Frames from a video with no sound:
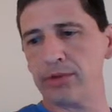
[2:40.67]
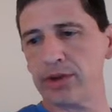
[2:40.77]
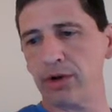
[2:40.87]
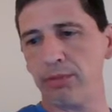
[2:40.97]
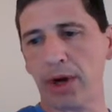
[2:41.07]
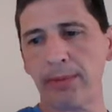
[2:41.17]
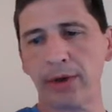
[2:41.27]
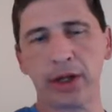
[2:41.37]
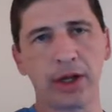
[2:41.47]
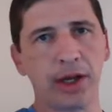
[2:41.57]
So you
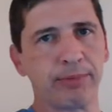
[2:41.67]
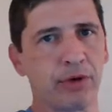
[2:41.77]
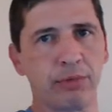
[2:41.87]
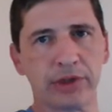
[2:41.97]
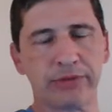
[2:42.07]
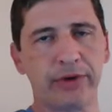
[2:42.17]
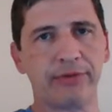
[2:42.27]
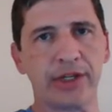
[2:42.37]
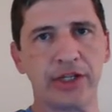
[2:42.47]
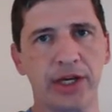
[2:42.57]
probably could get up to almost
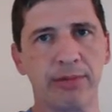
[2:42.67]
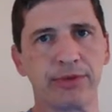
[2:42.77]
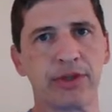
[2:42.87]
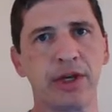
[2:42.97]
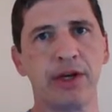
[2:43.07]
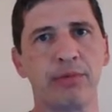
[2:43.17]
50 gems